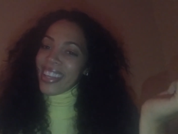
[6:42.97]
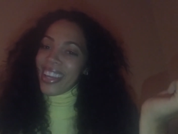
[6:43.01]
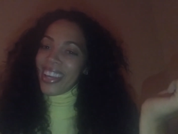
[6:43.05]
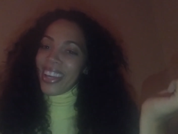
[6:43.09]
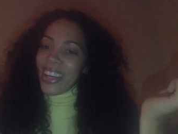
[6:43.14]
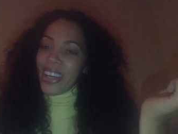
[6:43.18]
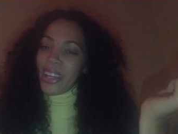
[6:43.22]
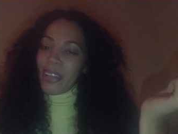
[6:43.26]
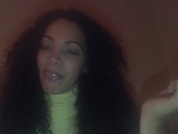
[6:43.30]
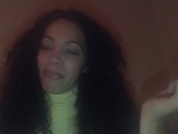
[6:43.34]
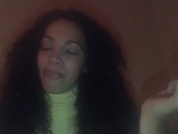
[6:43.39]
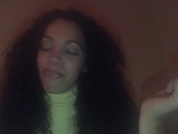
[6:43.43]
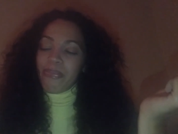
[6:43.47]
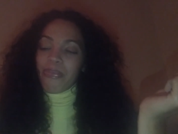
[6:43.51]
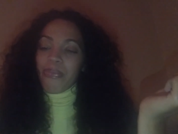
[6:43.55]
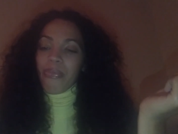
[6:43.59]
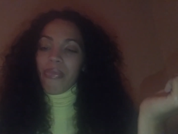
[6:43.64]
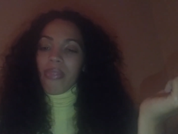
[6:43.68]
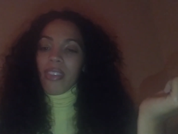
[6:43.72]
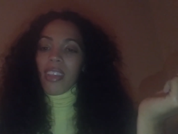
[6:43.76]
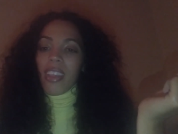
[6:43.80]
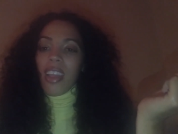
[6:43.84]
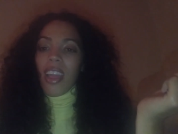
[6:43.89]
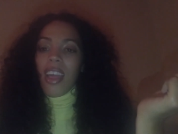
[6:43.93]
and
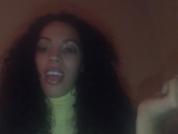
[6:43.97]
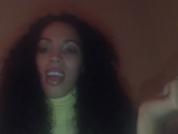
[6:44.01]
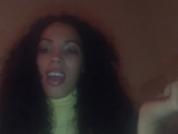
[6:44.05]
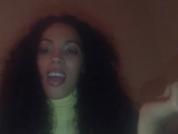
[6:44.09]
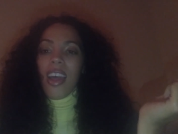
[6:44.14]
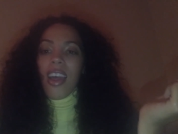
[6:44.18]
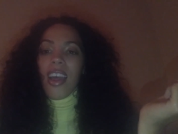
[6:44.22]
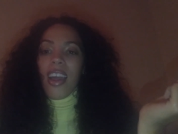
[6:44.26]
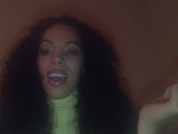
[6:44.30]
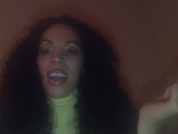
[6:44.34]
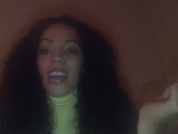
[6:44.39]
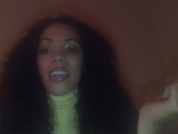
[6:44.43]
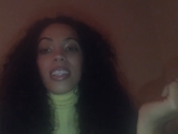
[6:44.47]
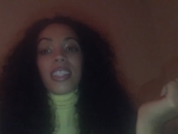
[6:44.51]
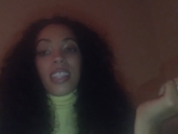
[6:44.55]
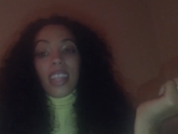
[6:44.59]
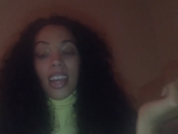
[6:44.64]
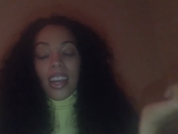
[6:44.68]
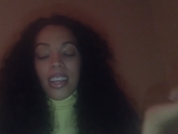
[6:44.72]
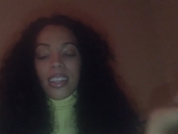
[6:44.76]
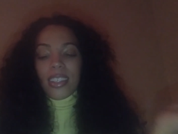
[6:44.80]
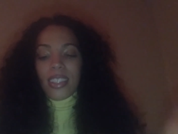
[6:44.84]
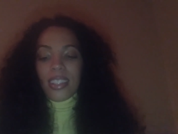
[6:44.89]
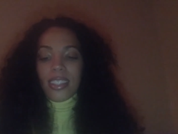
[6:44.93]
it's
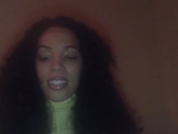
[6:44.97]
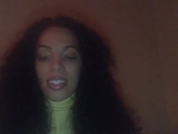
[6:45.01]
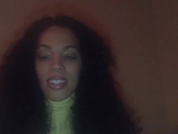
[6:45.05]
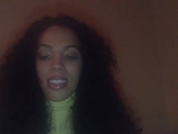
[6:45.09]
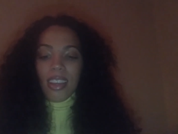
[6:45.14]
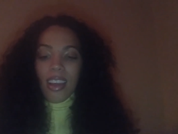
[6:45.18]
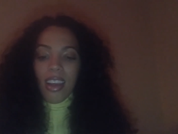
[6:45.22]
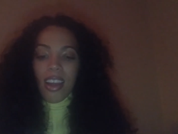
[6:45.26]
nice.